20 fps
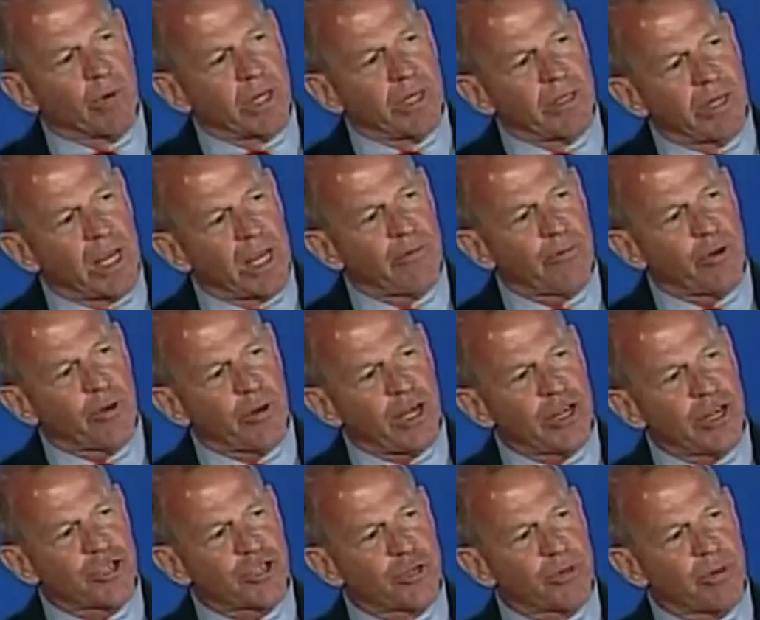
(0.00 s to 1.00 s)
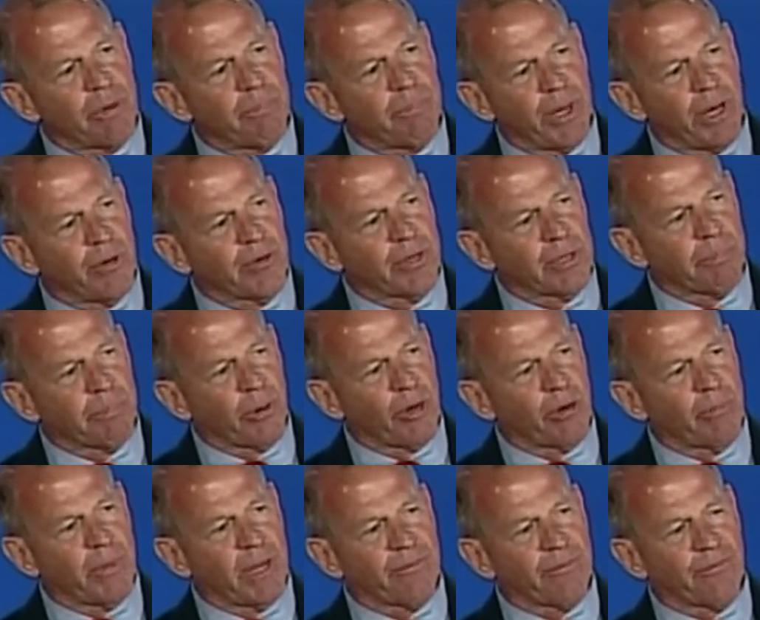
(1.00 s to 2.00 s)
never issue a building
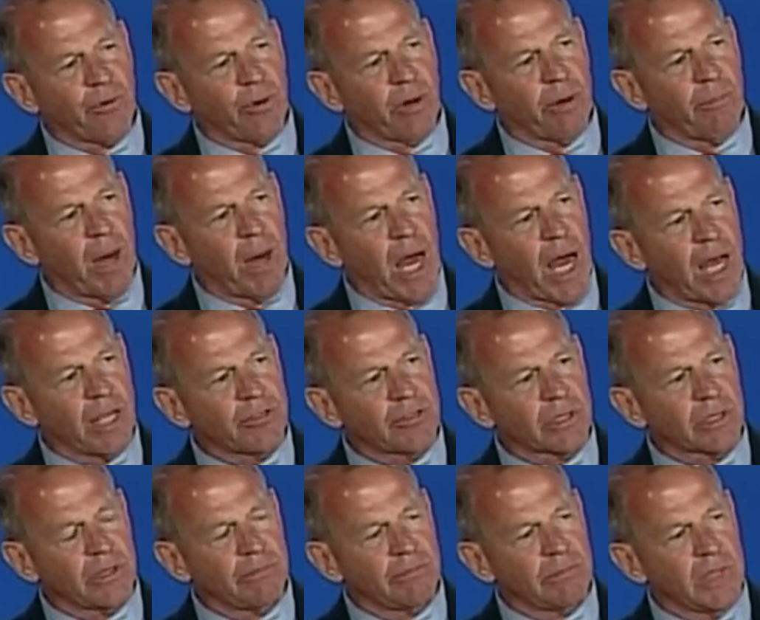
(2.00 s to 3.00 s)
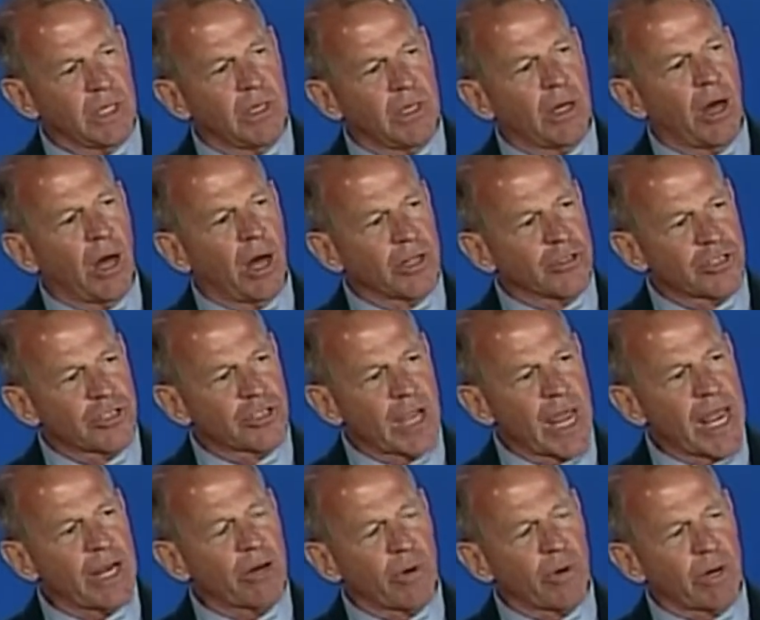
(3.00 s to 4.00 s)
permit for a mosque on
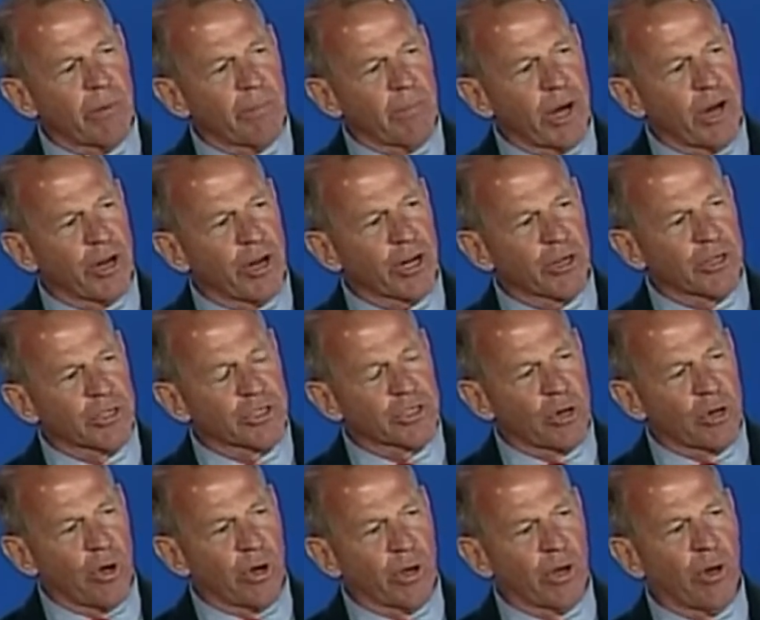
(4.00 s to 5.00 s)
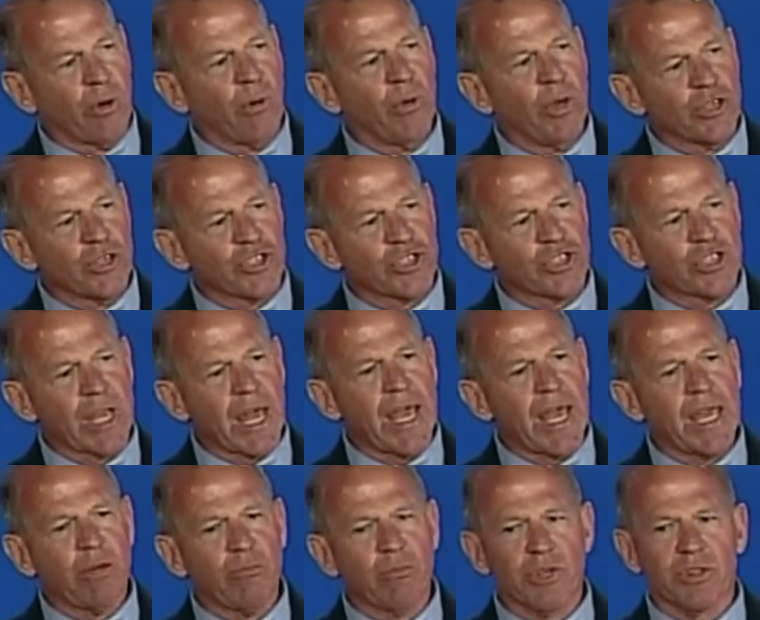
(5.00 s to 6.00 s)
sacred American soil
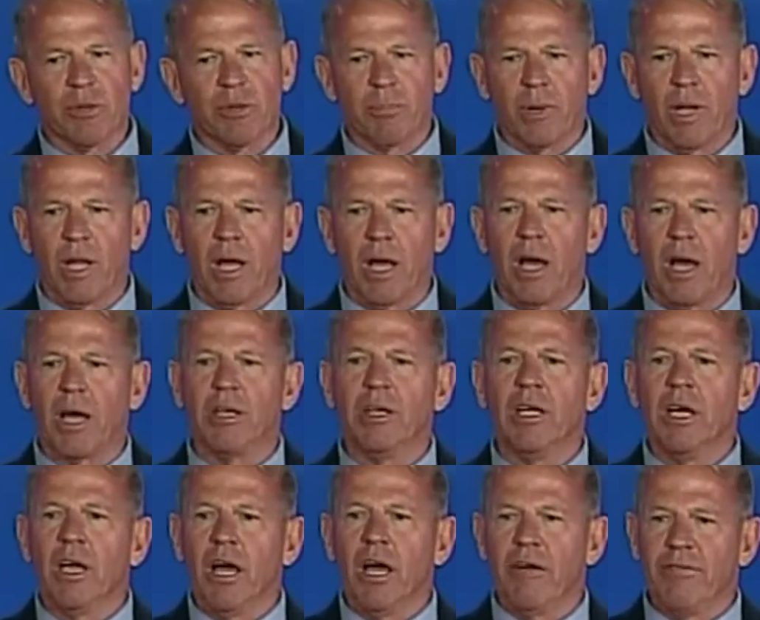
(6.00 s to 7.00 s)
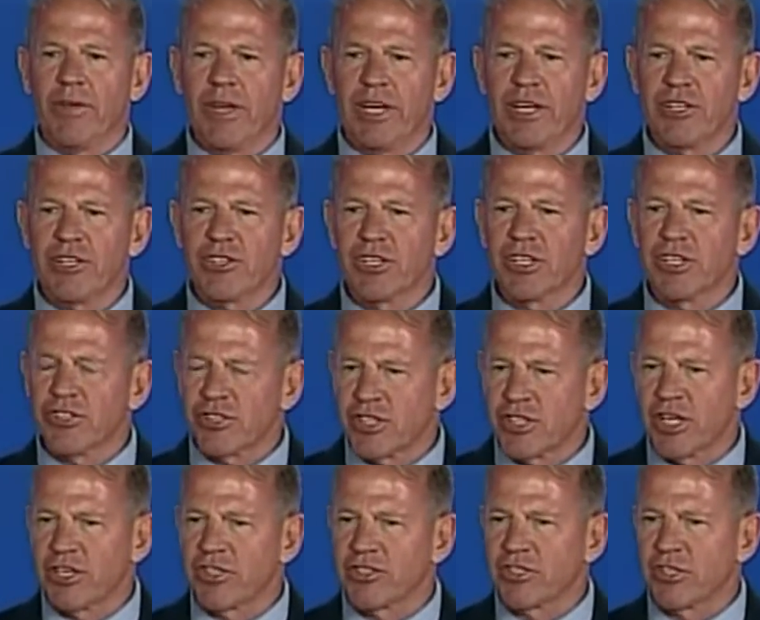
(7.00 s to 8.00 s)
stained with the blood of innocent
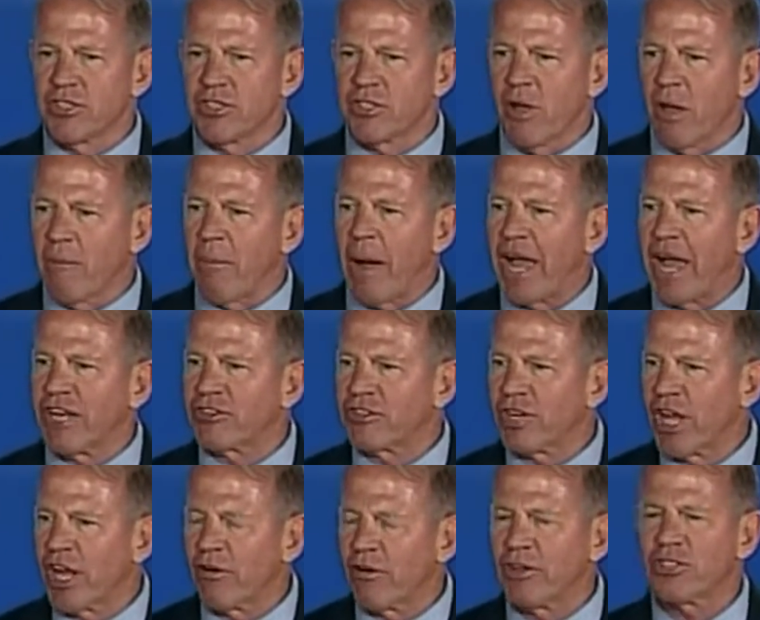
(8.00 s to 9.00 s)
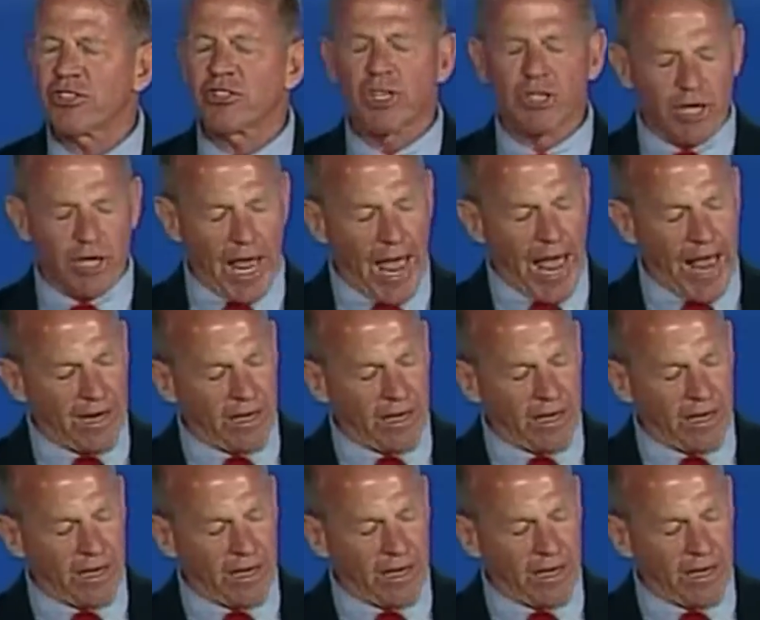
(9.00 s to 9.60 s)
citizens by a terrorist attack.